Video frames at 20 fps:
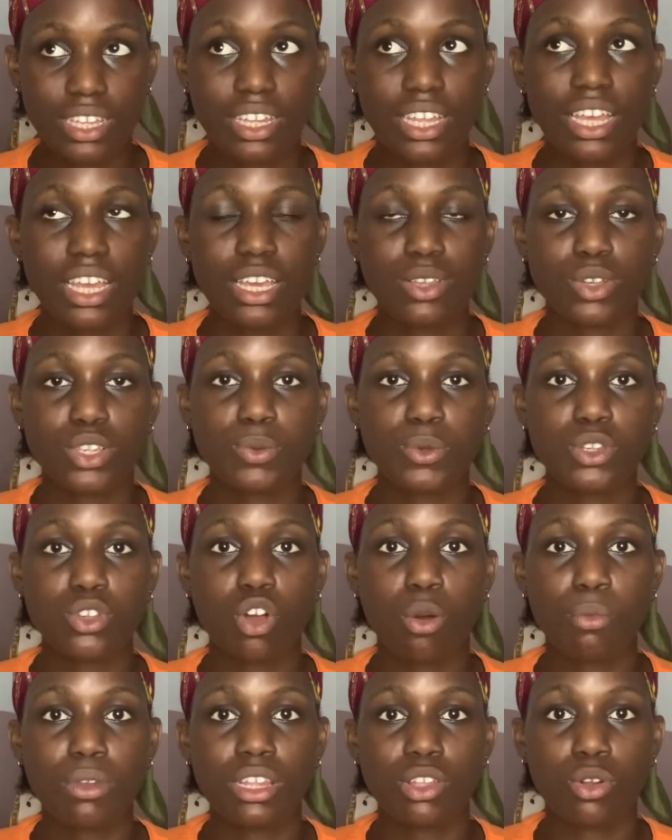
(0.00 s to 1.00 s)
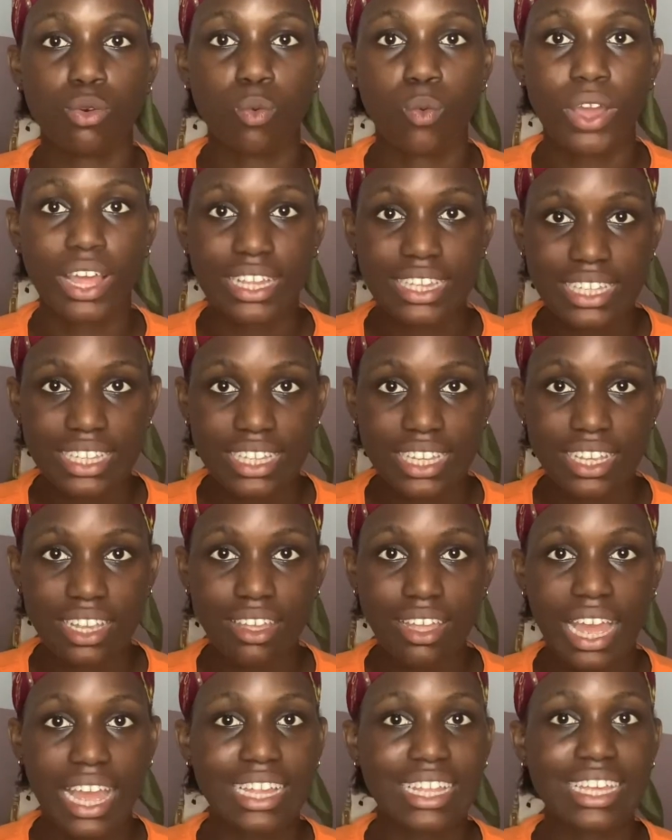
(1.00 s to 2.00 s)
It was supposed to come in on Wednesday.
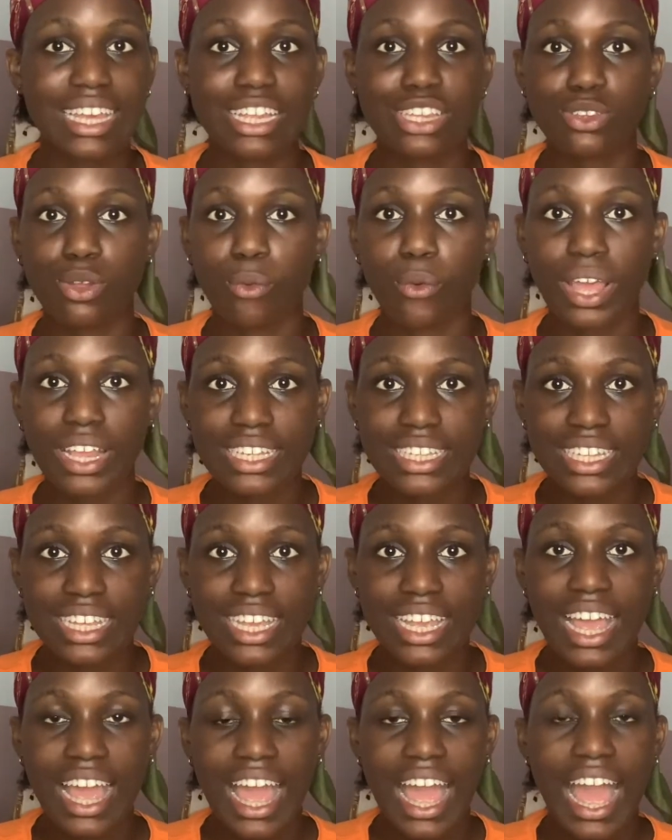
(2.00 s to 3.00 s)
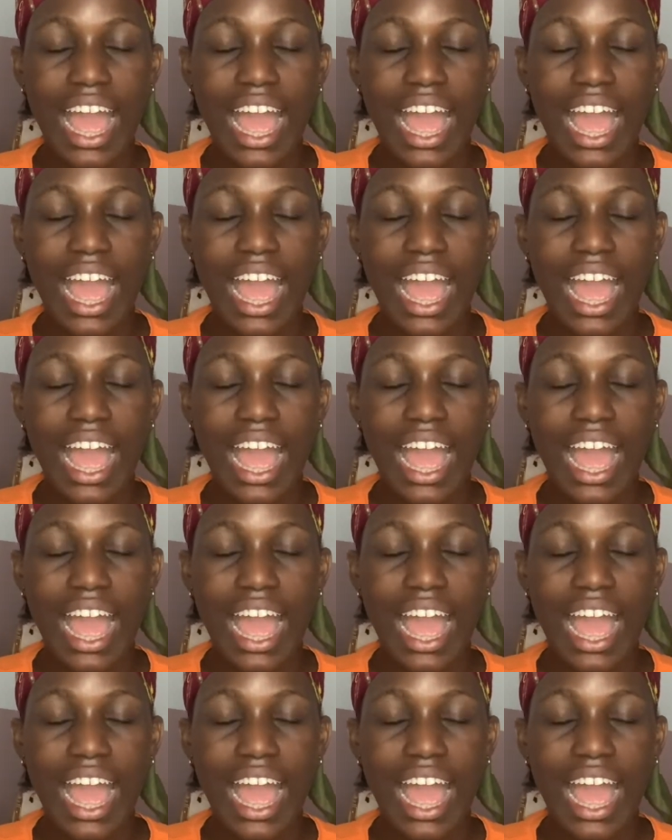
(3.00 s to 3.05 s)
I didn't get it on Wednesday.